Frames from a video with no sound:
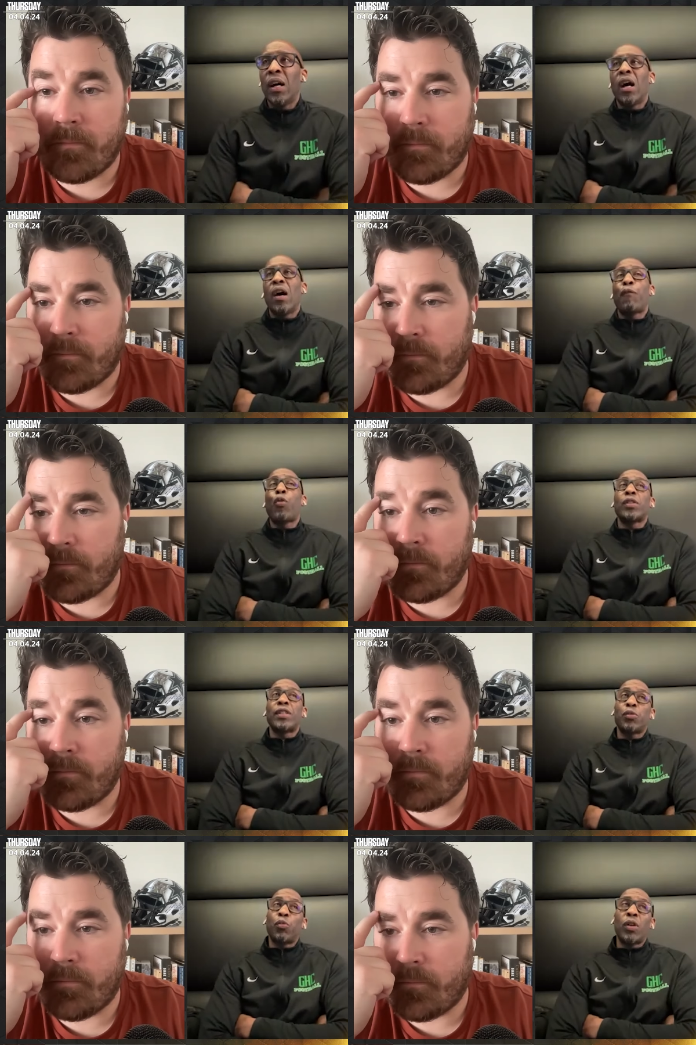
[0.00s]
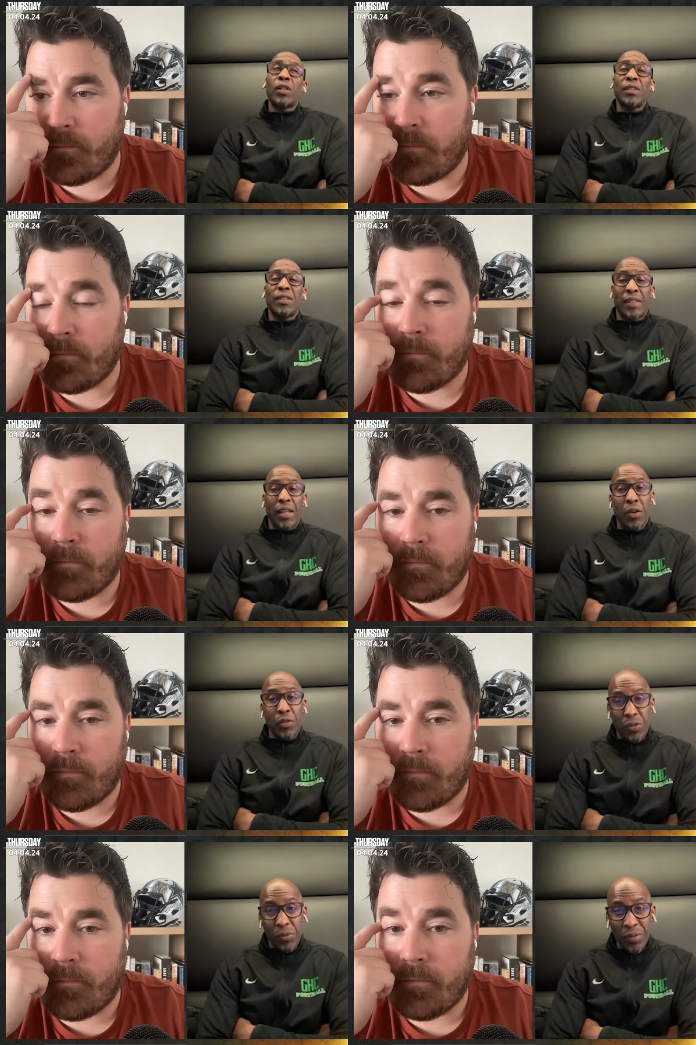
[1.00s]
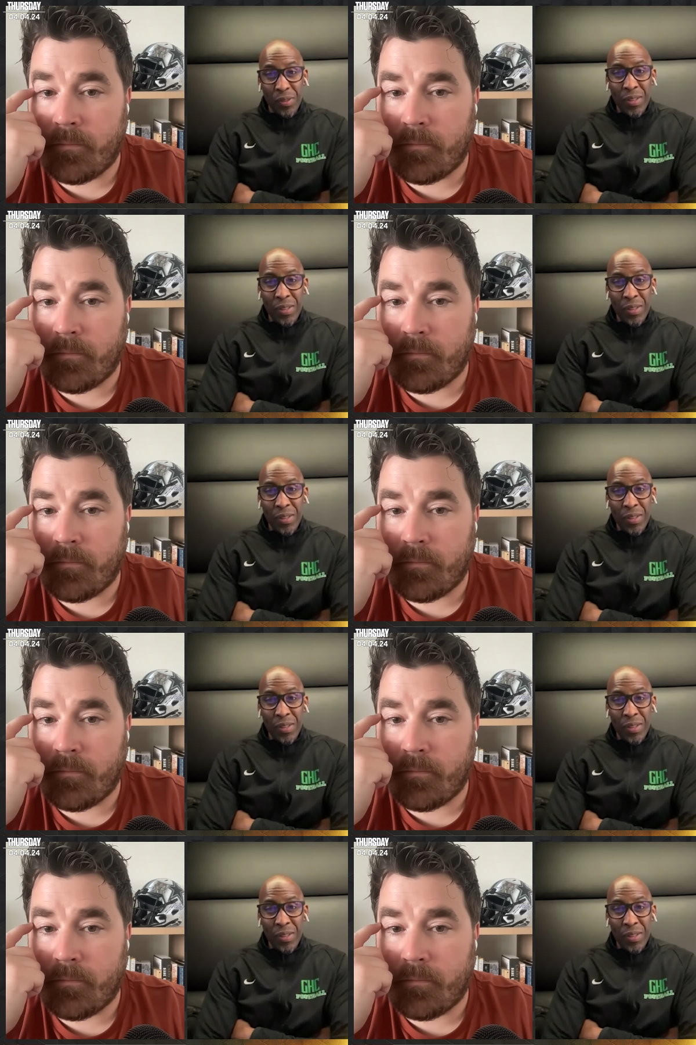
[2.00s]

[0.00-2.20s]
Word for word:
Speaker 1: 4.61 scares you